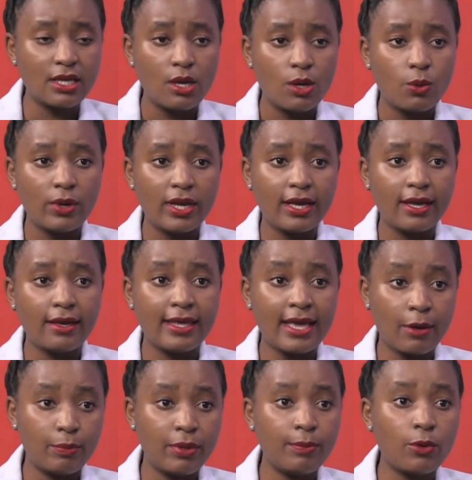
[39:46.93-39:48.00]
where young
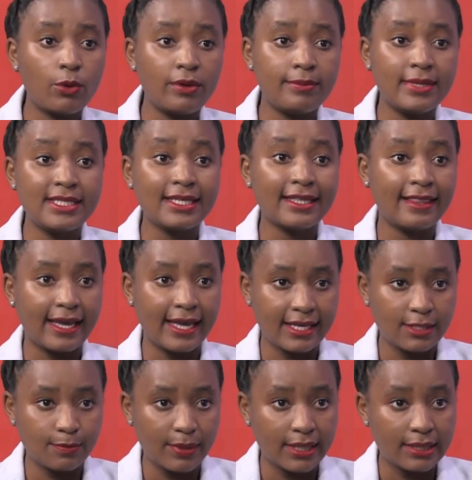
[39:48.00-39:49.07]
people were meeting the
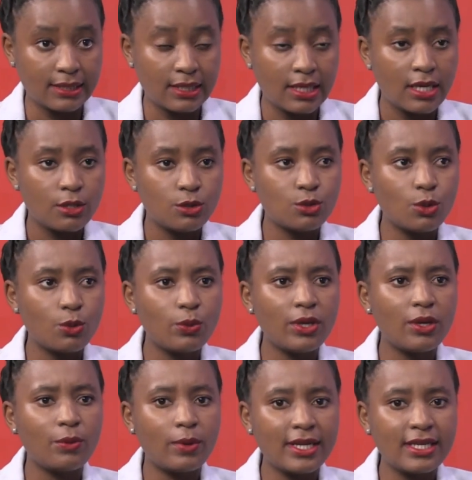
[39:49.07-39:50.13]
experts. So we
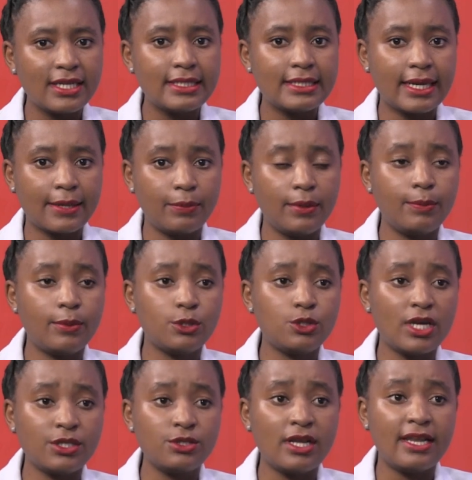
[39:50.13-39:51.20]
wanted young people to
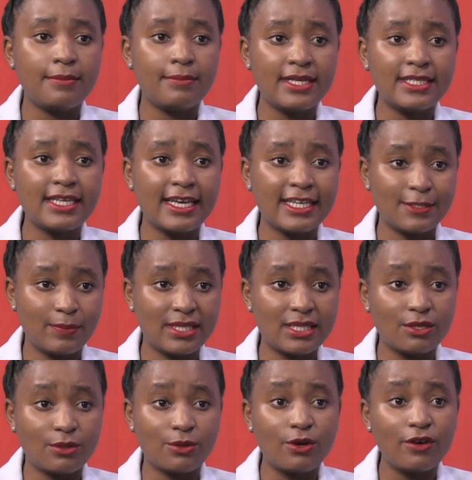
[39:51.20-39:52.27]
actually meet experts on
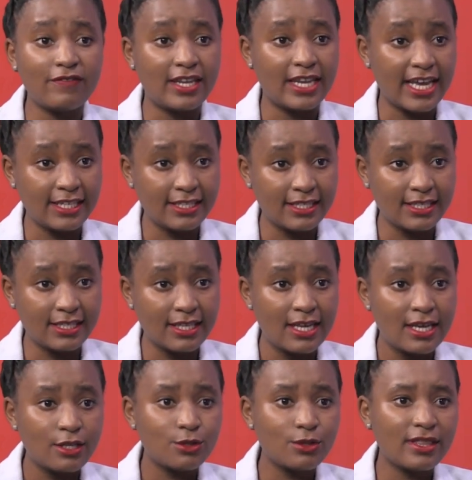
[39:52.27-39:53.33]
COVID-19
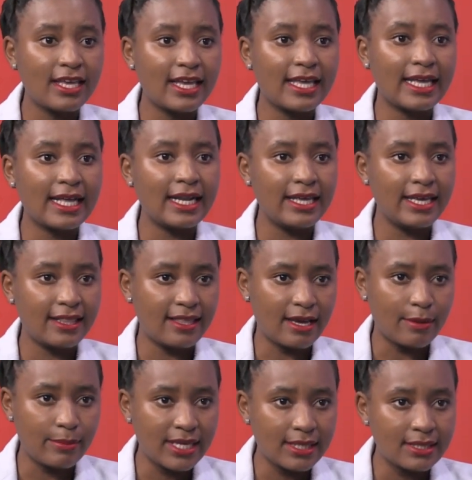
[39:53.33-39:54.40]
so they can clear their
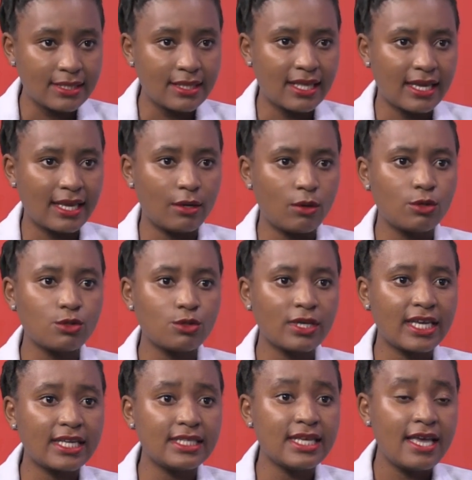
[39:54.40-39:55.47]
myths. They can also get
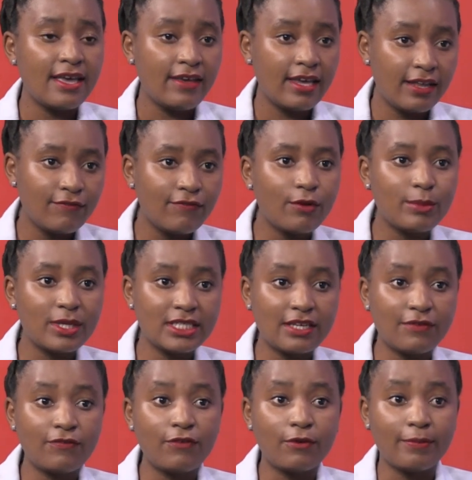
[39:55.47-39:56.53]
information
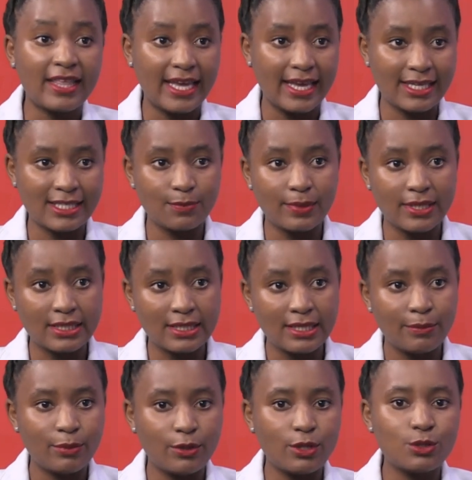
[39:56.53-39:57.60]
from the experts,
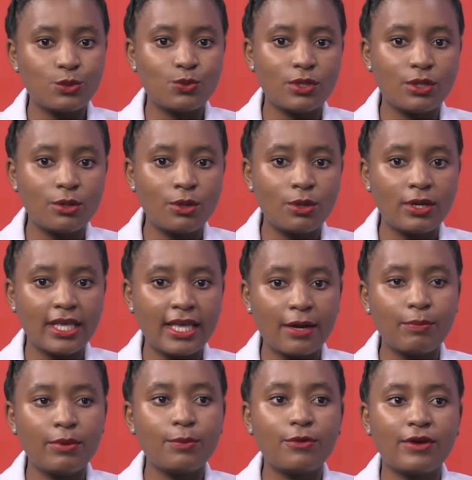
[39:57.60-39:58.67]
because we know young
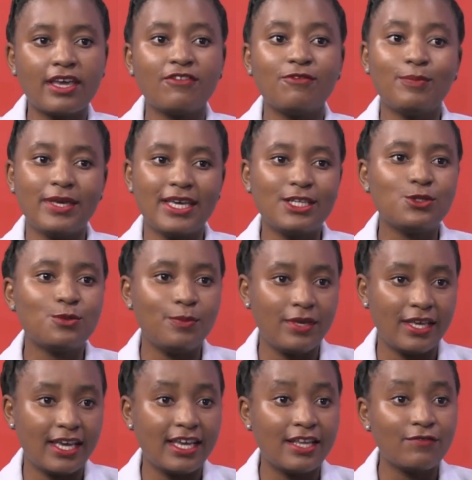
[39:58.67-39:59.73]
people have peer-to-peer
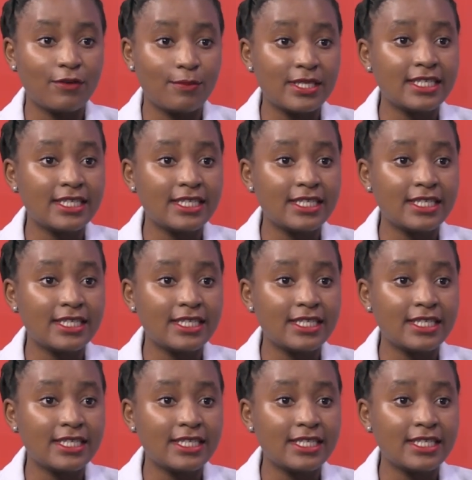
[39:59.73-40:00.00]
information